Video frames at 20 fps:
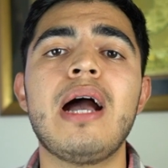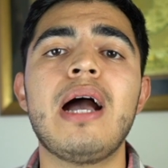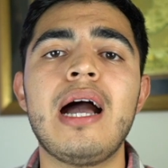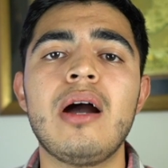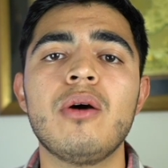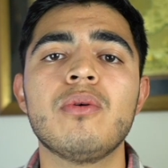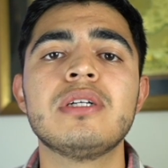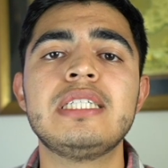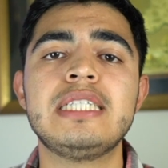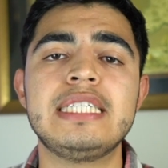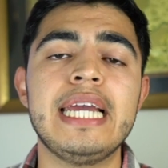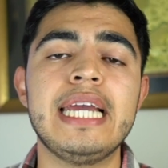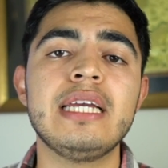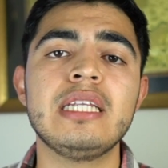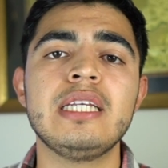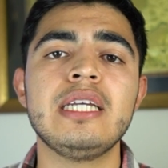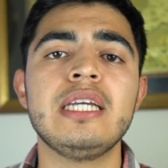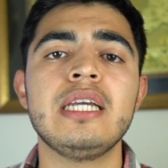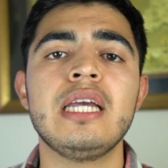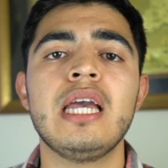hours
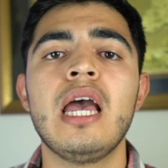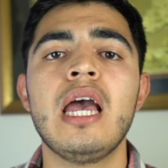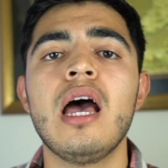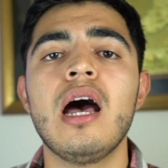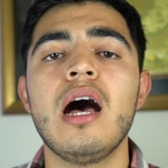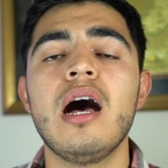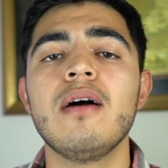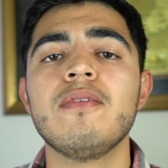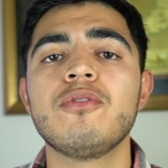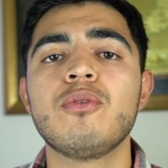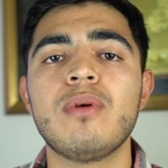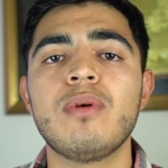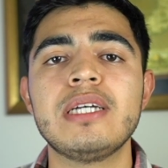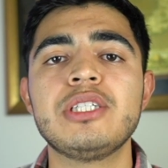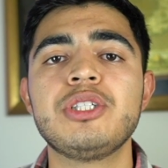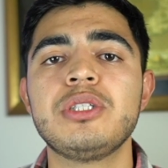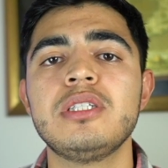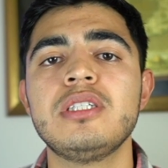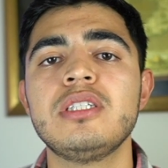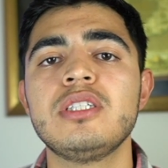daily of
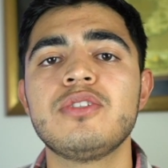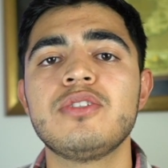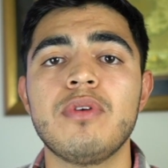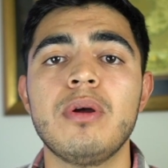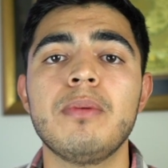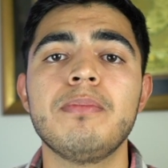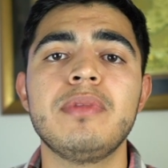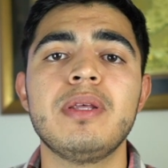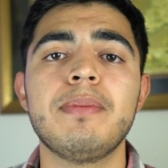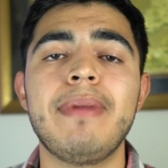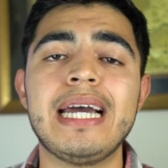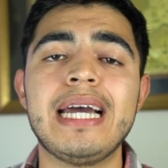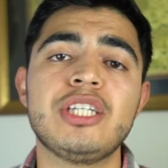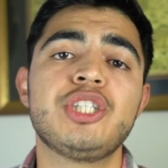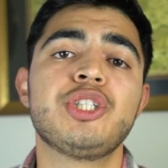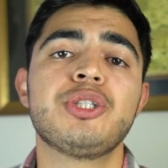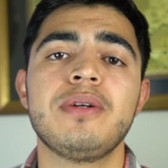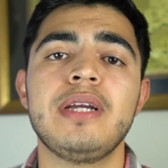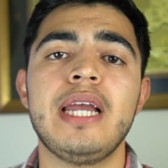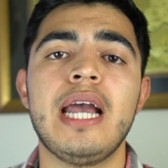questions from the
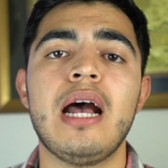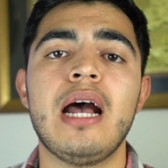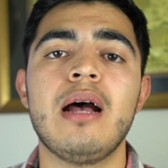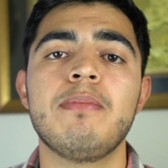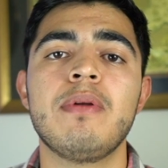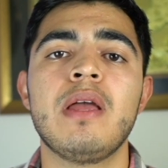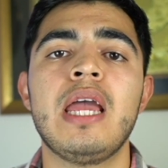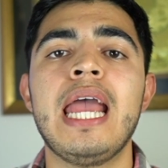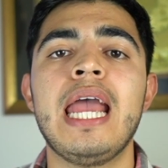Mastery app,